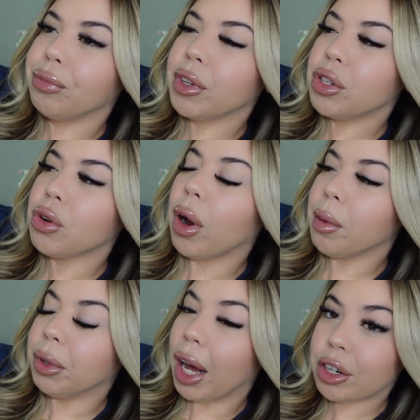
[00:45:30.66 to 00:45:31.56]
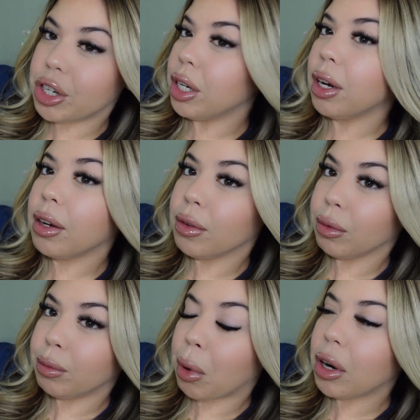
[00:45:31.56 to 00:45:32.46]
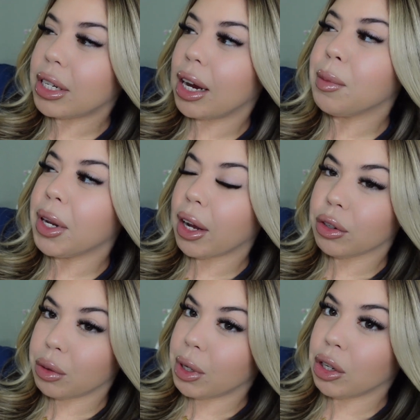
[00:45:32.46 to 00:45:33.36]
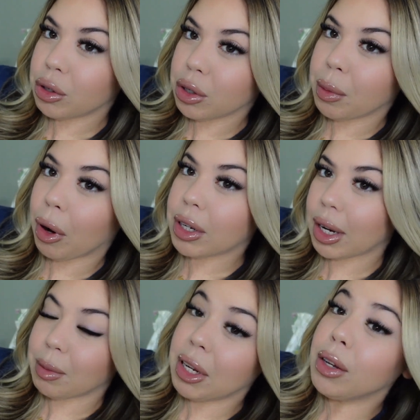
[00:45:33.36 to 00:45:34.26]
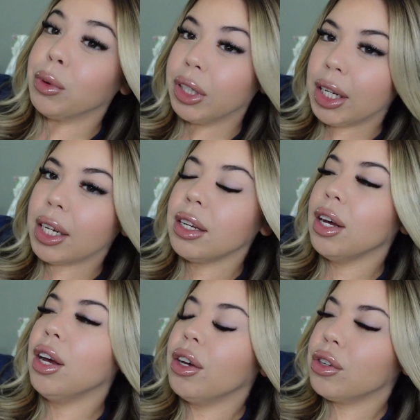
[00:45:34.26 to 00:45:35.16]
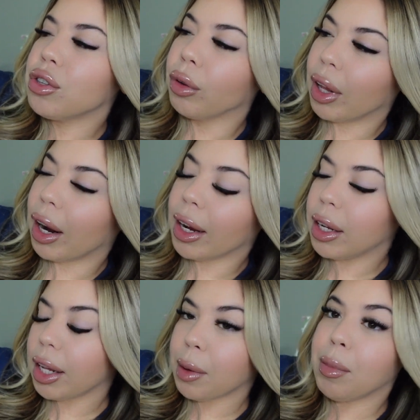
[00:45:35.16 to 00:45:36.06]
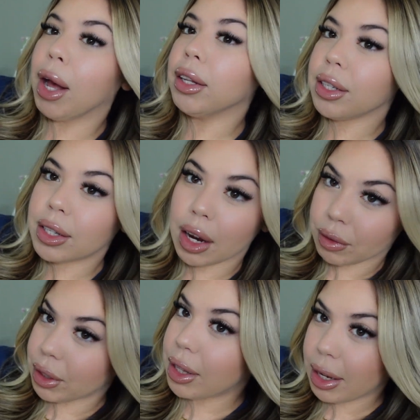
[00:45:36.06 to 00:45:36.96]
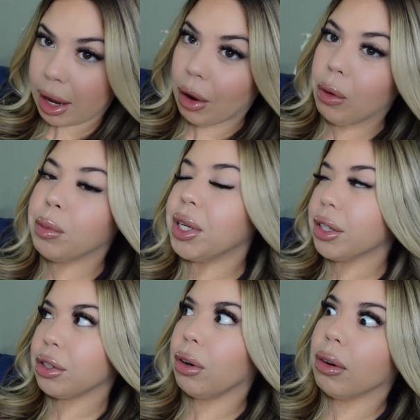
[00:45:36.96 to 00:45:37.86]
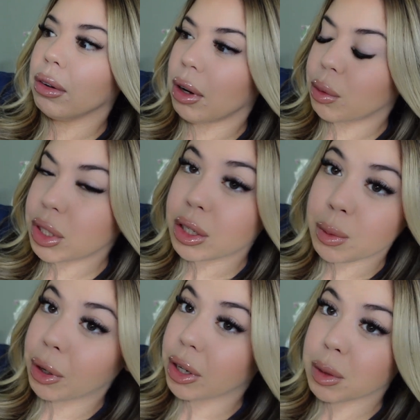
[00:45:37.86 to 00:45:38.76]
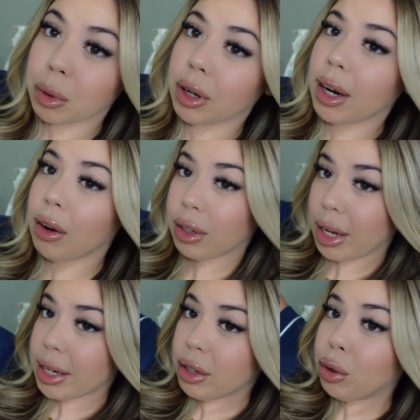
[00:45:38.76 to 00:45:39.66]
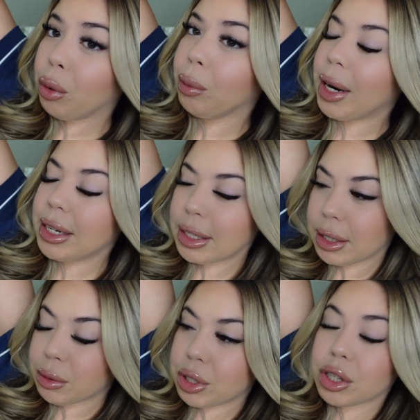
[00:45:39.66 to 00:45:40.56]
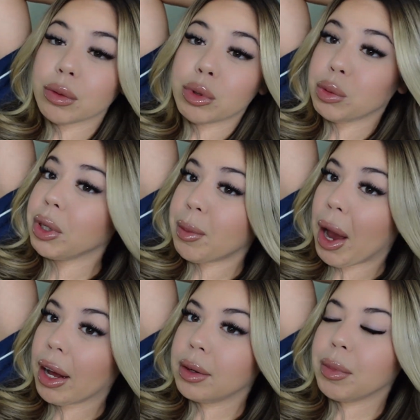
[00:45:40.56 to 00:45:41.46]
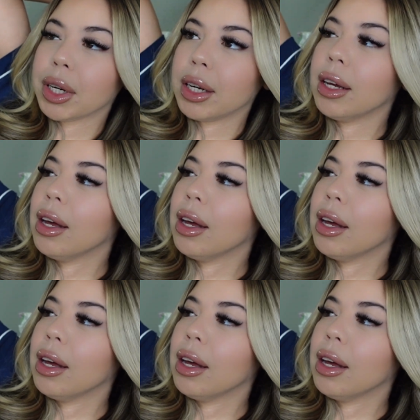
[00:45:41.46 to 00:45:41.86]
So I'm lashing part-time and now doing YouTube part-time equally, so that I could, like, balance everything out, because, girl, I was experiencing burnout like crazy. It was really bad. But